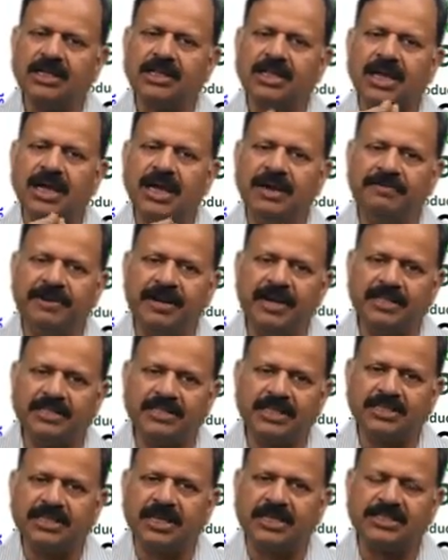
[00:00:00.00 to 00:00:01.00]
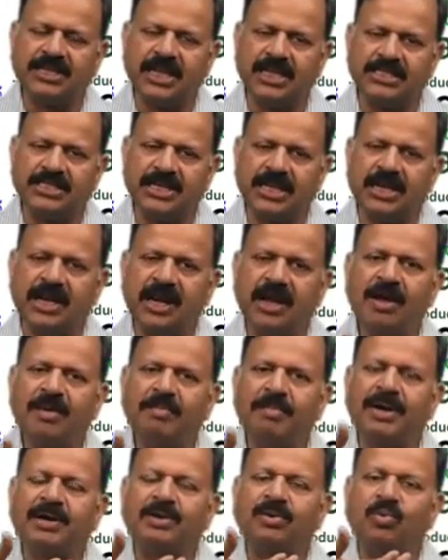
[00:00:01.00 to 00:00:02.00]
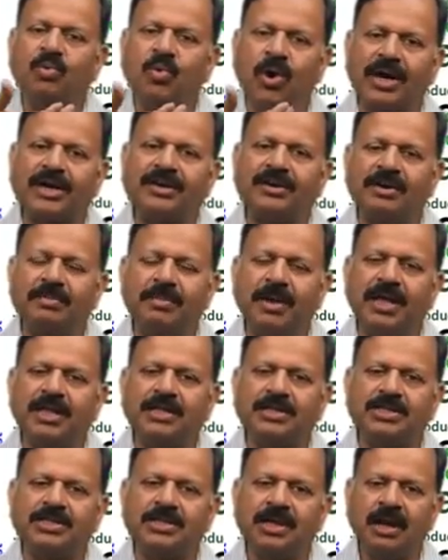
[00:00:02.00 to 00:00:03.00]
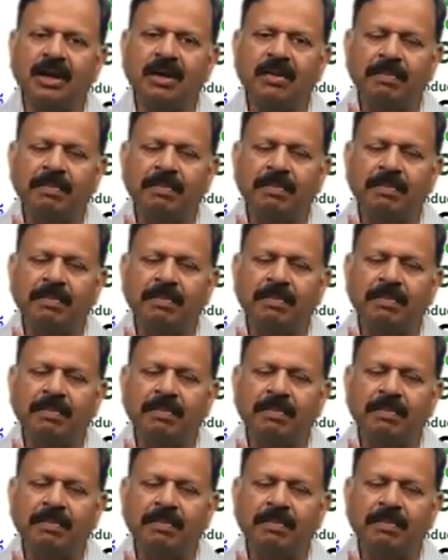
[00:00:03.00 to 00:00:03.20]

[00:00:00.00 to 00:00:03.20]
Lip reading: the evidences are changing, but what remains